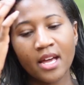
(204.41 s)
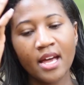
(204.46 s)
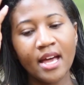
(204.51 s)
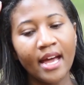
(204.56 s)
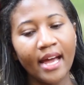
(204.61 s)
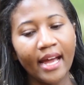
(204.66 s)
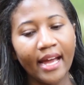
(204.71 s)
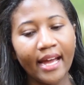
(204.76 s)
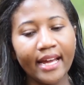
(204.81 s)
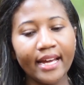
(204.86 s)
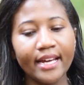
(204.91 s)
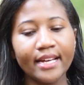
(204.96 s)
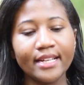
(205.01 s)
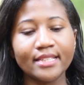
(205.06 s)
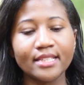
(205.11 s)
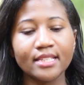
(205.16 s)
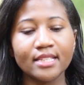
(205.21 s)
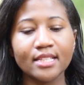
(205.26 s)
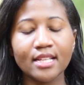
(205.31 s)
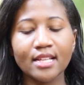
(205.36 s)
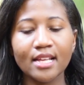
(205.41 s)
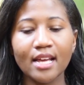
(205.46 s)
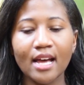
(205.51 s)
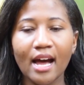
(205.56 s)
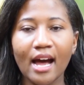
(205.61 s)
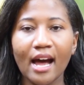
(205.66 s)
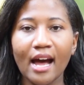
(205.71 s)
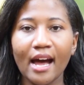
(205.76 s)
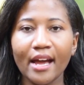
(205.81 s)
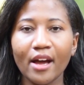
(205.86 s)
And
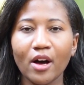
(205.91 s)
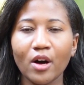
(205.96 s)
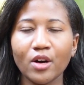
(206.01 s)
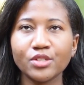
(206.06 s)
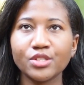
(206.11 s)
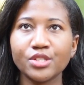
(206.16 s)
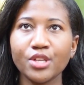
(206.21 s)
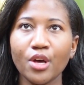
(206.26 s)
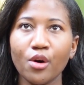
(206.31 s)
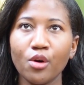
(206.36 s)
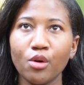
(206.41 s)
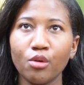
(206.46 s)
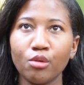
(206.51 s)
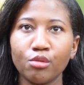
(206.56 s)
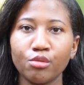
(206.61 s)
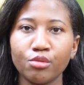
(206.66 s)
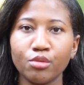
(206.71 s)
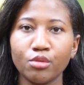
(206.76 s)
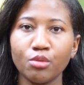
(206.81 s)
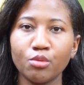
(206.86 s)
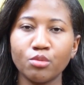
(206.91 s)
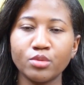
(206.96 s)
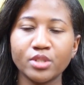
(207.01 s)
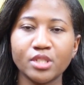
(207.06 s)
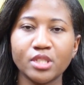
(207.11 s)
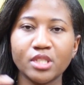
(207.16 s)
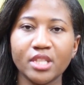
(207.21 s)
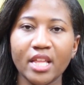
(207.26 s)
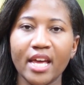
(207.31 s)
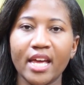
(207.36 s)
I also was
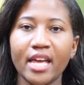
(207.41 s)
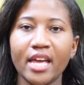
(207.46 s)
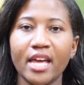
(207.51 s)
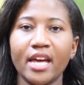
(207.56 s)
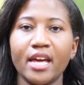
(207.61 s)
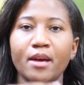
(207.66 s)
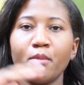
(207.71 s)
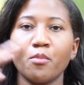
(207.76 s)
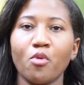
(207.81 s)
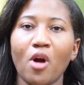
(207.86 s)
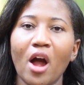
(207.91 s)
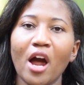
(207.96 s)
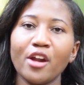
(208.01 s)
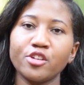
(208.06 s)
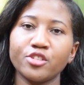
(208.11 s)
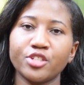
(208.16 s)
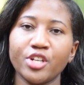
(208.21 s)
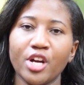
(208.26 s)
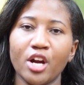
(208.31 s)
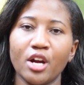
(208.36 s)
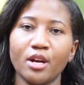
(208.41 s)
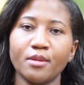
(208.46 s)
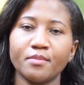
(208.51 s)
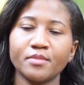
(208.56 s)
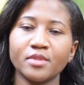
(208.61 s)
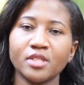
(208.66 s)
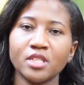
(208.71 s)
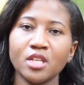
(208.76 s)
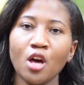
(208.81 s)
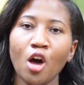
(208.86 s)
thinking in broader terms
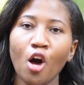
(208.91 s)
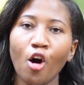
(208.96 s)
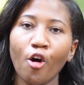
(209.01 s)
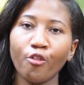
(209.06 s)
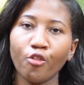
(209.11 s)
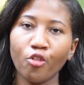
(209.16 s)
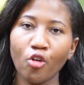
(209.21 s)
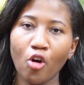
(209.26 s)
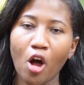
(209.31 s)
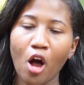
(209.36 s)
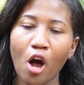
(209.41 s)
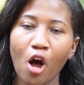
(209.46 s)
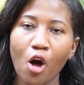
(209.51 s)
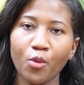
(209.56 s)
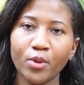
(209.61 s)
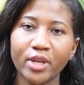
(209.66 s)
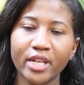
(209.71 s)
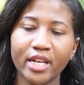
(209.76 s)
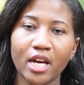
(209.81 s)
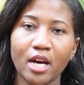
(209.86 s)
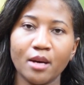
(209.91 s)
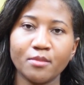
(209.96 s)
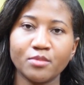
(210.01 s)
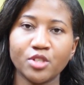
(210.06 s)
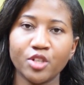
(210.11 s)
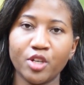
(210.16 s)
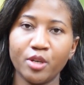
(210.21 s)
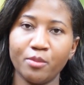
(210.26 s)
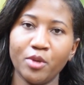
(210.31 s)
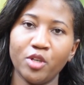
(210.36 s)
overall when it comes to
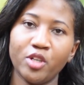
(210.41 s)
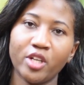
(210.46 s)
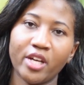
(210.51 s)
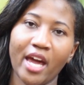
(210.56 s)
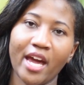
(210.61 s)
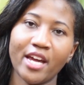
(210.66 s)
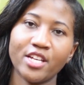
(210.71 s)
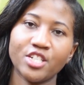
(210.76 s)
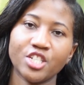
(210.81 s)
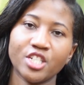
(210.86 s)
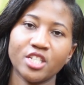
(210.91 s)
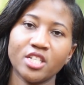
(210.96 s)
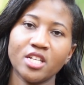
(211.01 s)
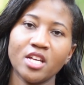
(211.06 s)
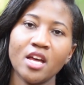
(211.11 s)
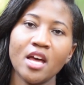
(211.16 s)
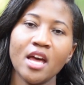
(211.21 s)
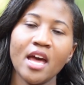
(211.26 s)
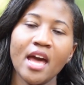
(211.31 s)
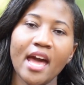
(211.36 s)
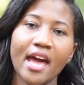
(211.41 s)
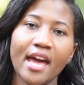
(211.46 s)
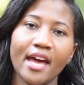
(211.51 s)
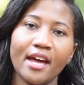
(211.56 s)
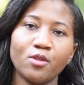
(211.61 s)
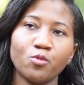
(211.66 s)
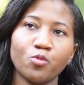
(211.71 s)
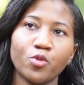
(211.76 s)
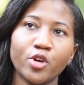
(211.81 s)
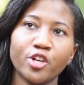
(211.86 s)
communication and
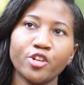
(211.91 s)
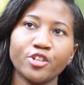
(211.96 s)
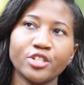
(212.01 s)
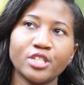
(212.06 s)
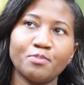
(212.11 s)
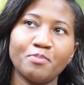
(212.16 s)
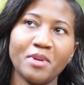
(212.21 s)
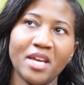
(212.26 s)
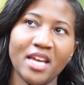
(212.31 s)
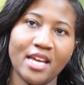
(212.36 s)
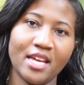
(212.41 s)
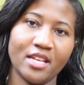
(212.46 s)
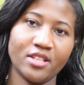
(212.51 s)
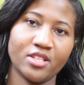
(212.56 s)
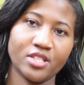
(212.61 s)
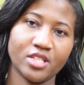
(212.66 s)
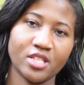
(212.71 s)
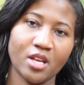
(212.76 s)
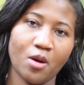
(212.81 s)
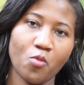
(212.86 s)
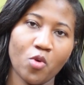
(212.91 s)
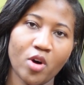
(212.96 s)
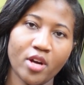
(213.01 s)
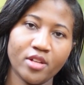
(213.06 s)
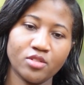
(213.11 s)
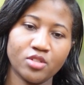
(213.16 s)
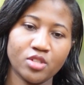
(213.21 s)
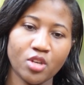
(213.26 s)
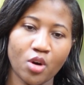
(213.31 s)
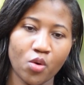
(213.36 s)
when you're speaking to someone.
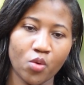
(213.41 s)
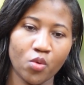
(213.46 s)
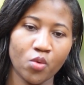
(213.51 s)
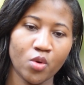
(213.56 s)
So